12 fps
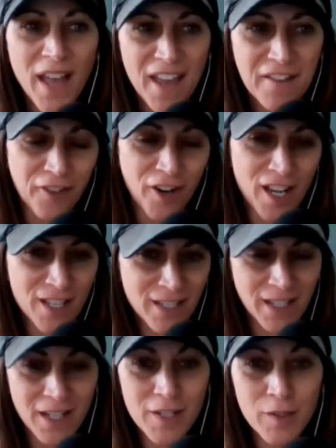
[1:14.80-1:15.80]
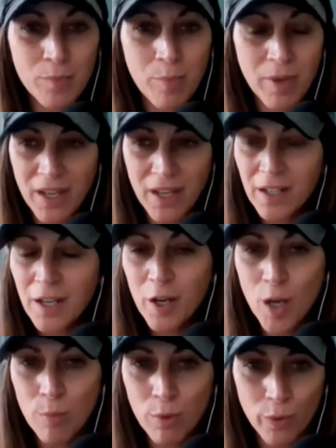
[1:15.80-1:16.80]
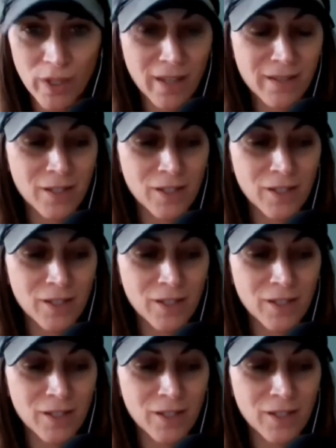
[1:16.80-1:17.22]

hey, friends, it has been a couple weeks